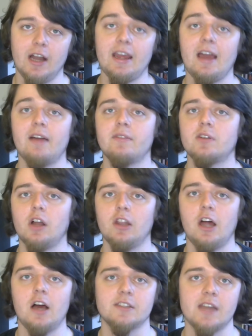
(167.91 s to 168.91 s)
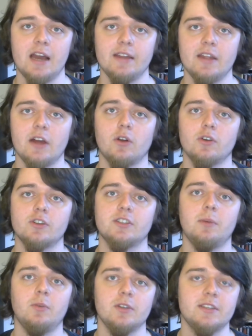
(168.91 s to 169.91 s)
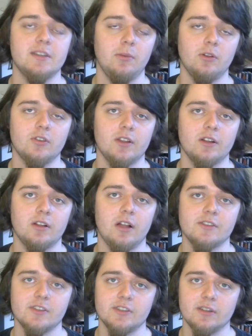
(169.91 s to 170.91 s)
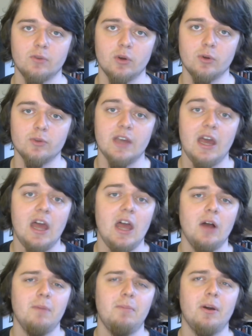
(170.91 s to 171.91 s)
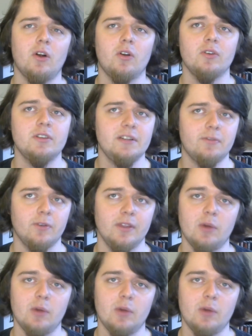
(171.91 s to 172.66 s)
I have colossi that are somewhat similar to the Colossus of Rhodes, but are different.